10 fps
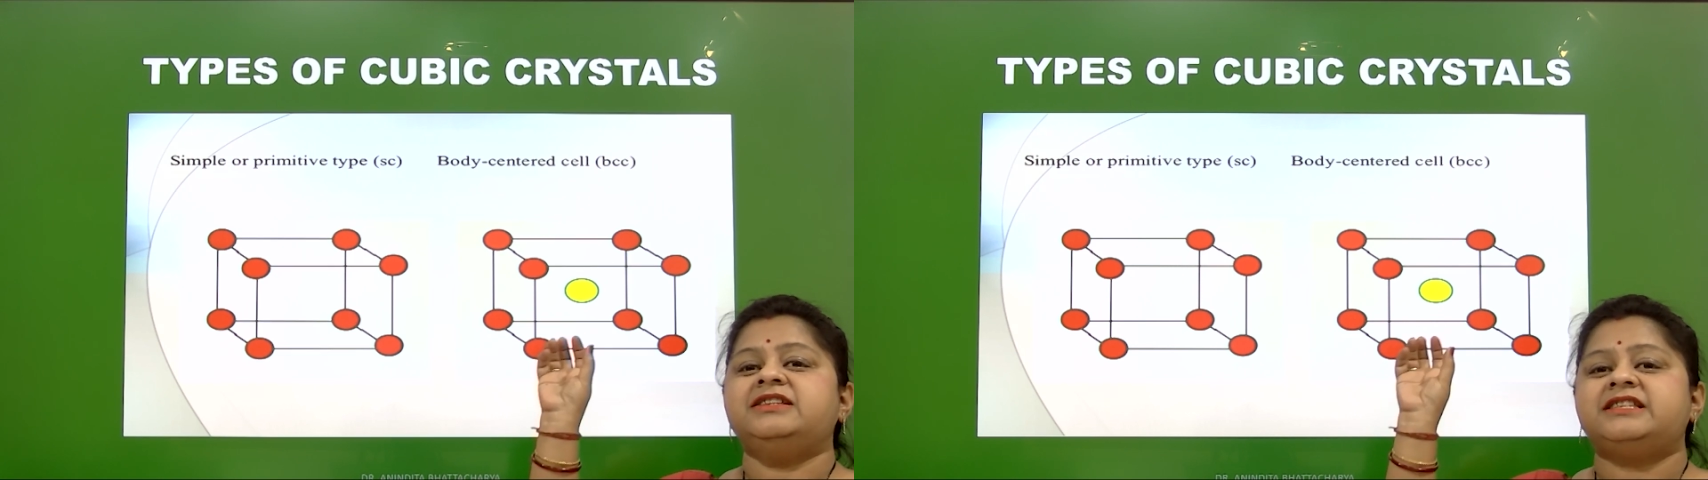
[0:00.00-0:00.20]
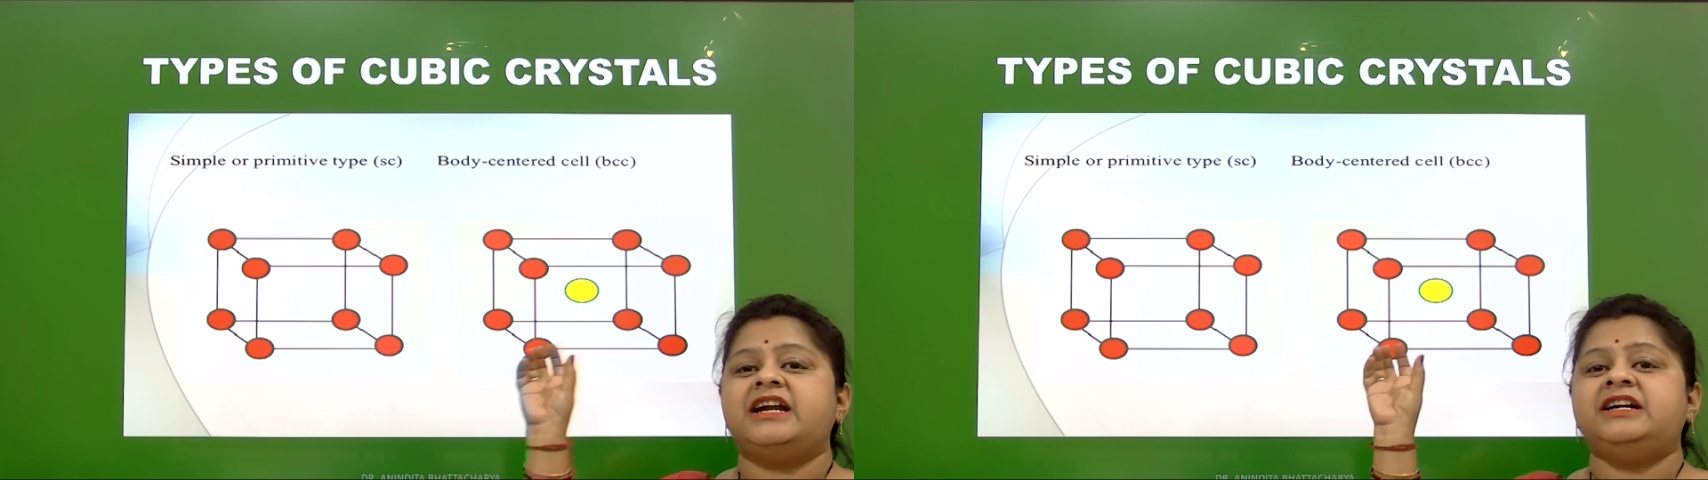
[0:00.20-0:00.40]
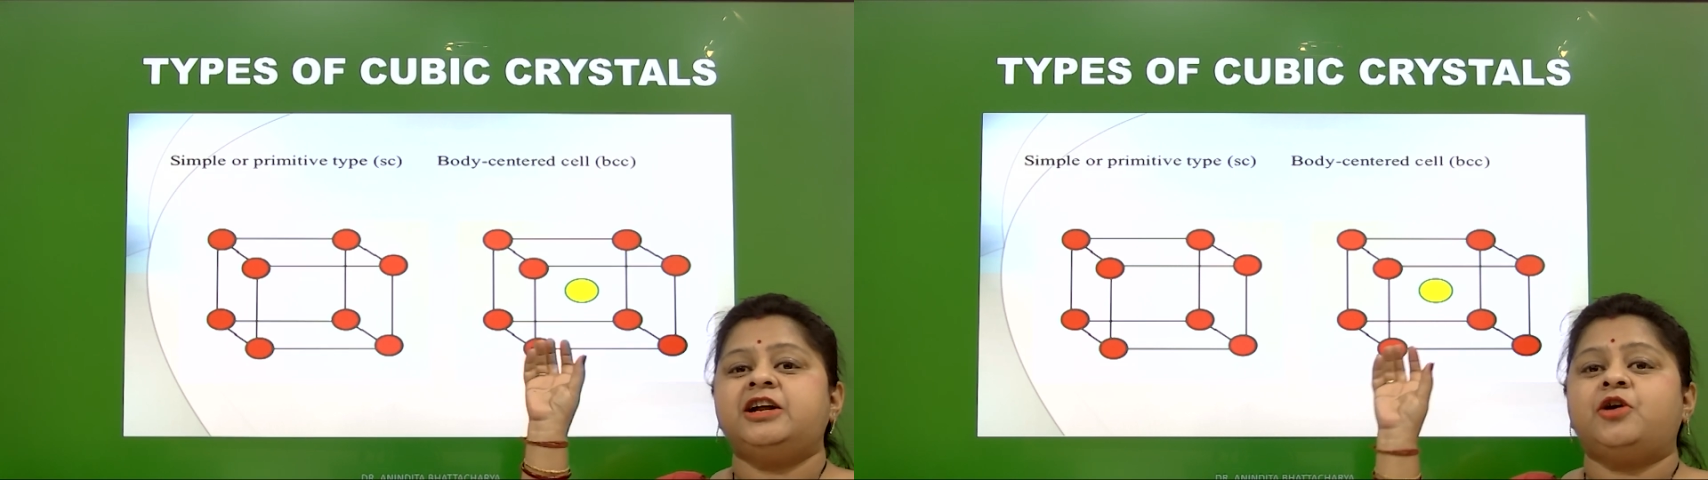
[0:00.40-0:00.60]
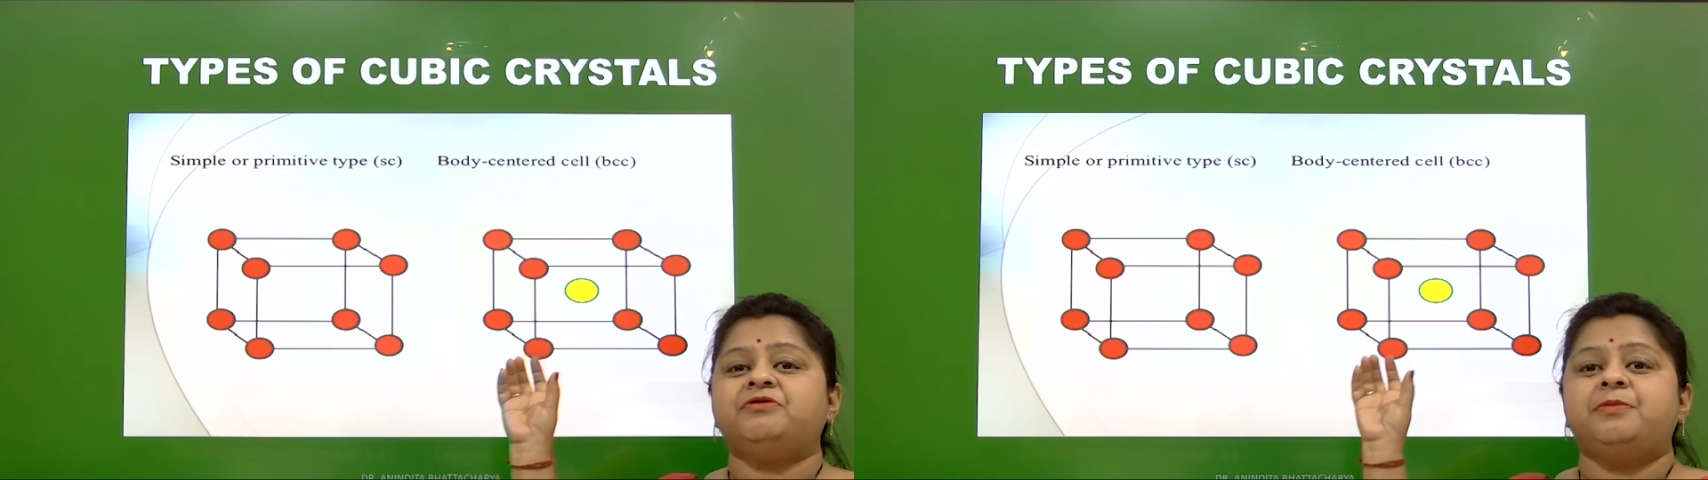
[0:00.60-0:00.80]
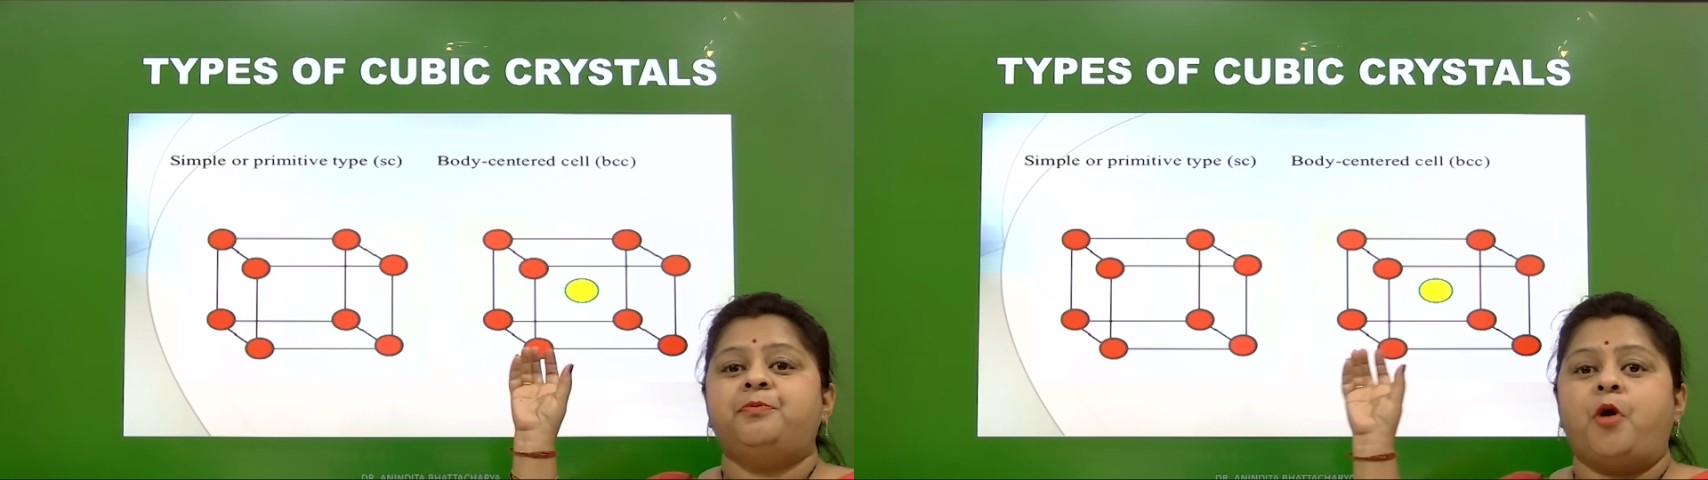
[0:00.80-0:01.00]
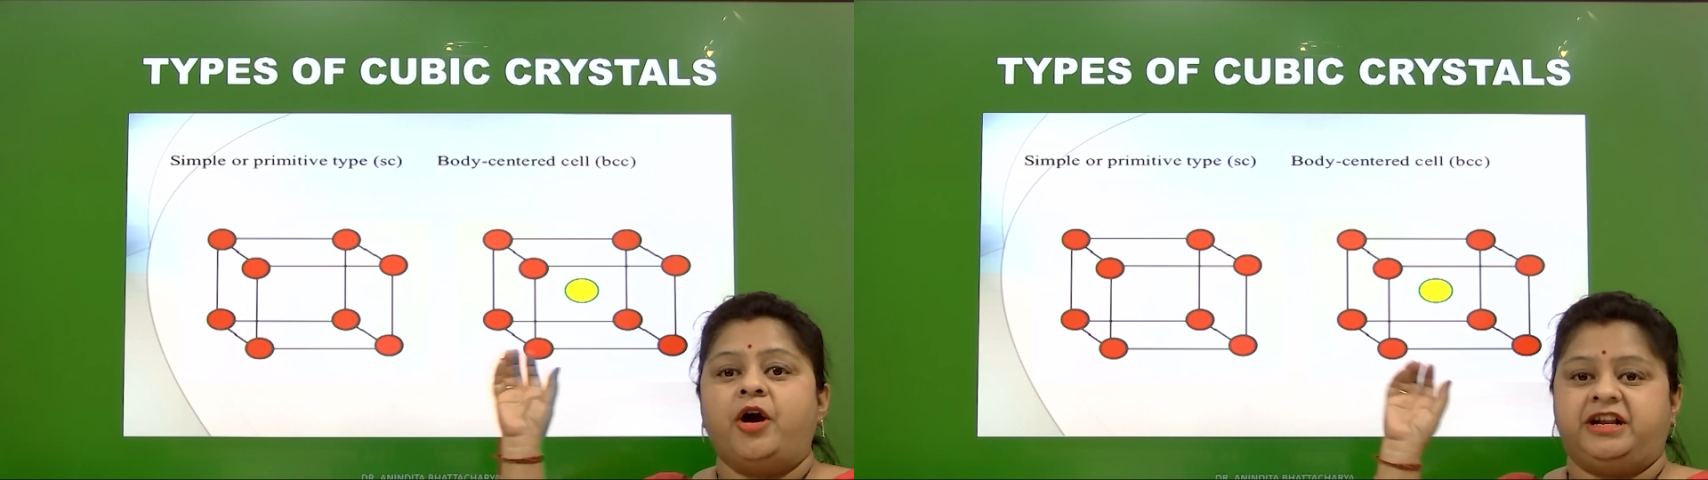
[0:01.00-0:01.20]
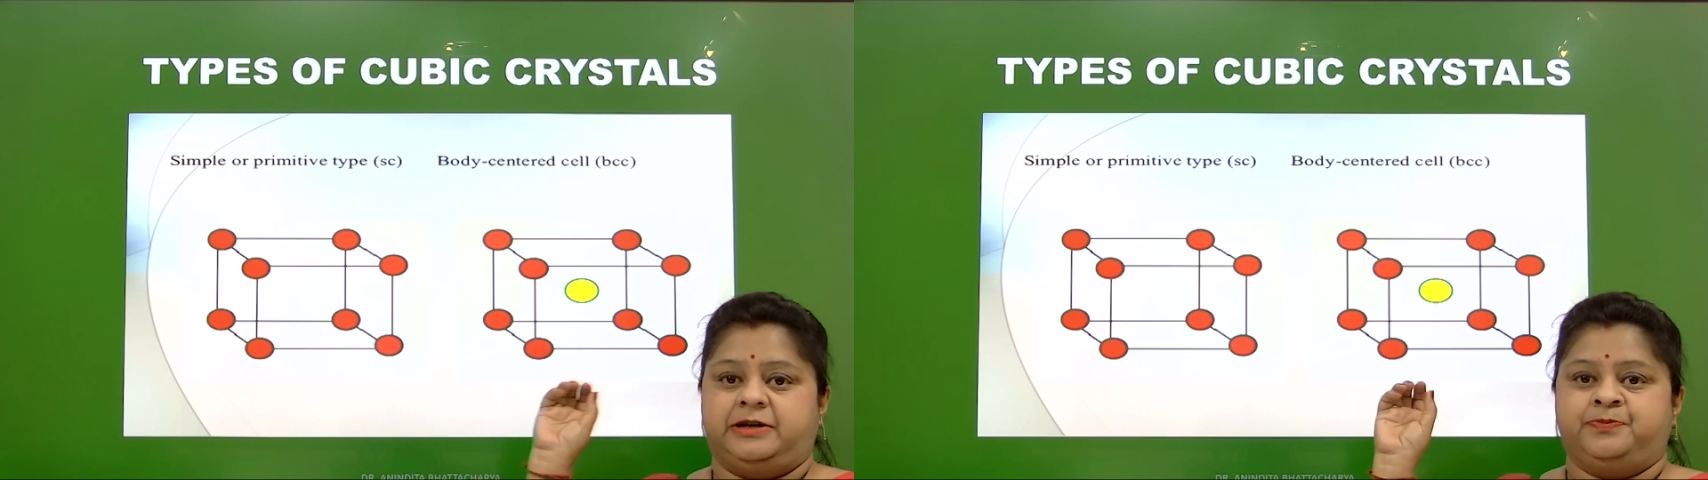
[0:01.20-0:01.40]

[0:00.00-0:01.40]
center of the body.